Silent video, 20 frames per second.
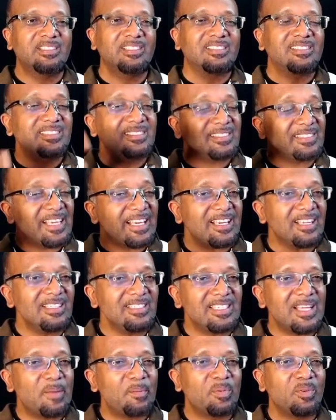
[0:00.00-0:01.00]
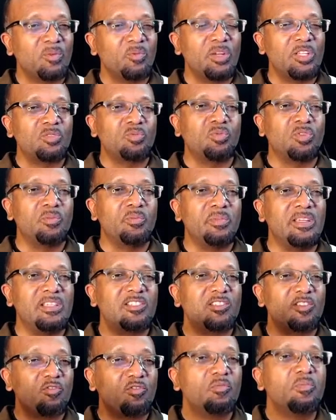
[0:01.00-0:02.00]
the second temple, which would
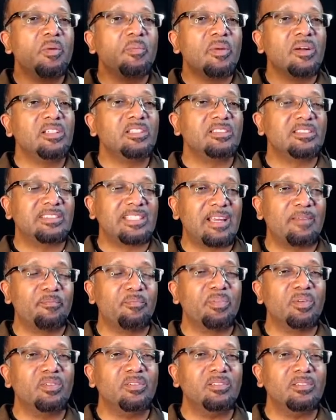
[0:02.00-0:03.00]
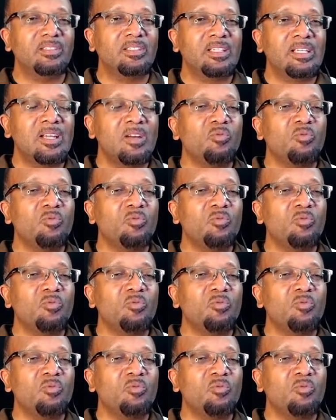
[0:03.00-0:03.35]
be Zerubbabel's temple,